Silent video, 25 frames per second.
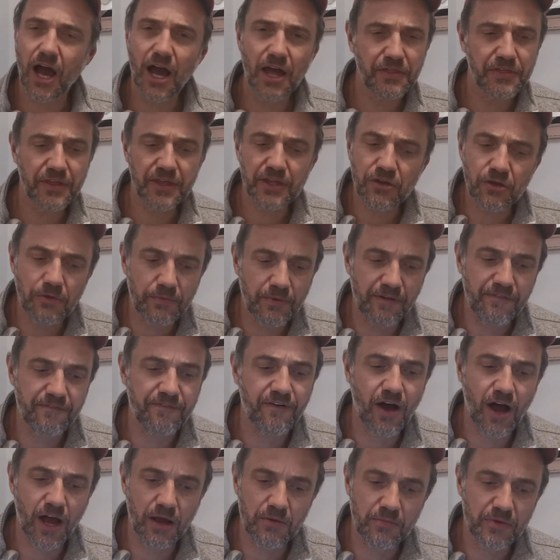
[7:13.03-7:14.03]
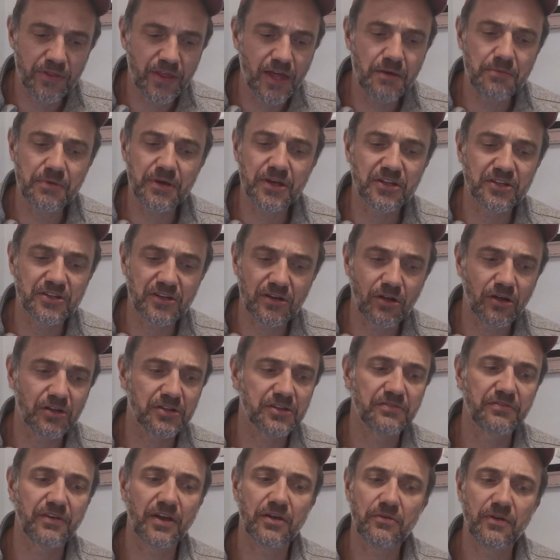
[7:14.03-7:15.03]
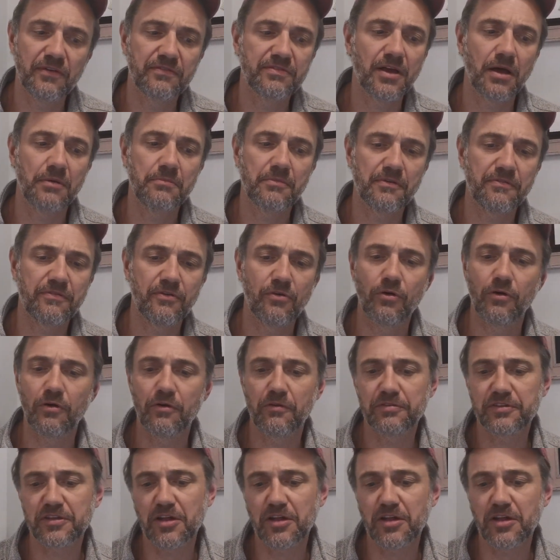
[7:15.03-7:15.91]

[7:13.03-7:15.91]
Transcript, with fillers: I think you'll be fine with it because lots of it we've done before.